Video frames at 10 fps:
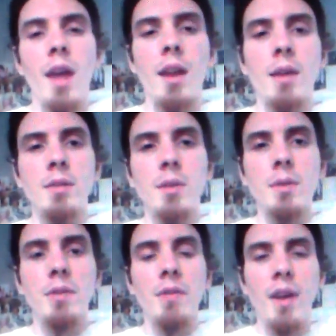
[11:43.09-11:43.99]
And I was
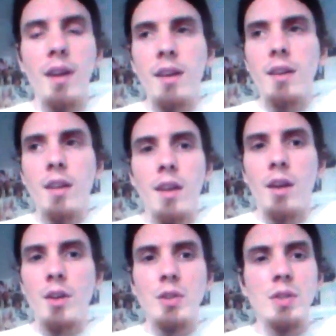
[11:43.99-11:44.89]
like, what the fuck?
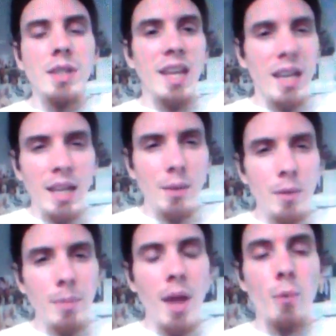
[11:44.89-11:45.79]
Are you just kidding
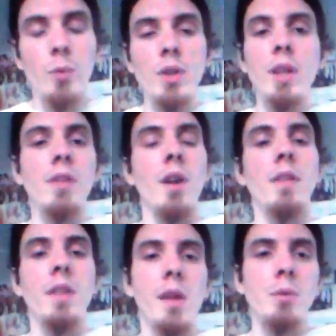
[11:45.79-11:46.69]
with me? I really
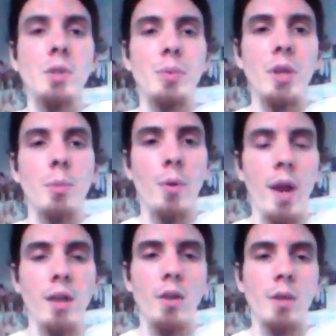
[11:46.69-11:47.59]
thought that they were just putting a
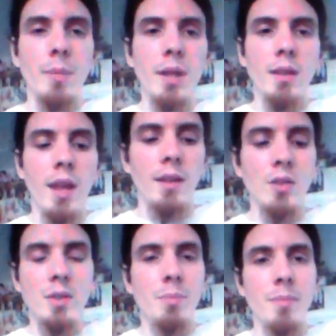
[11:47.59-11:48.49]
prank on me, like
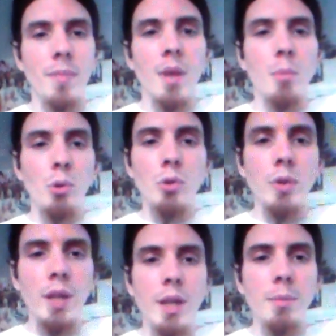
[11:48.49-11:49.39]
just
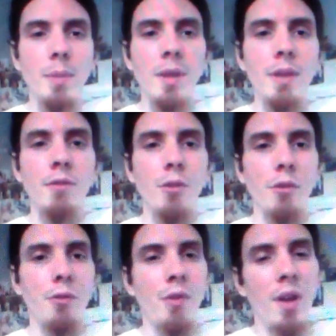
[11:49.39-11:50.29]
bullying me for
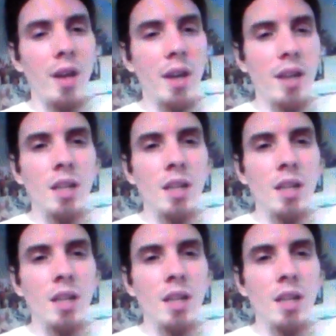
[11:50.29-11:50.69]
fun.